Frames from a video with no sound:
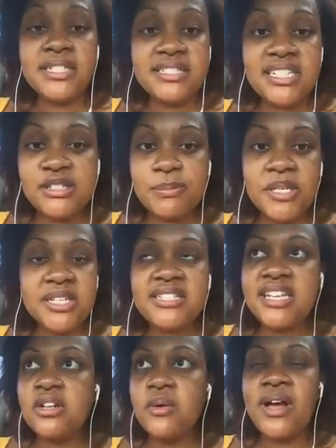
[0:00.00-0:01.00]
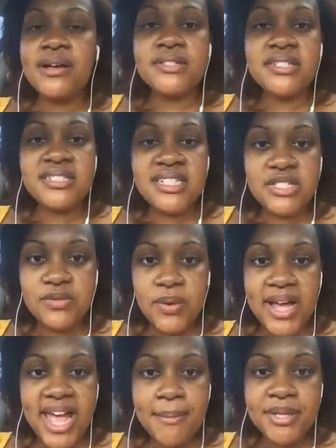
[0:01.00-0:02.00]
success because they don't have
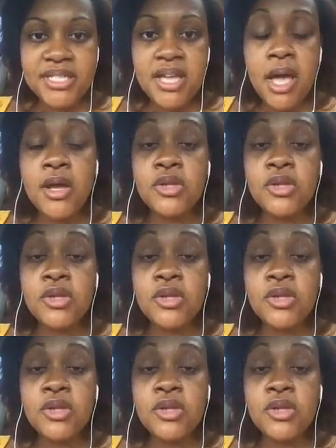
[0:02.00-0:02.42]
successful habits.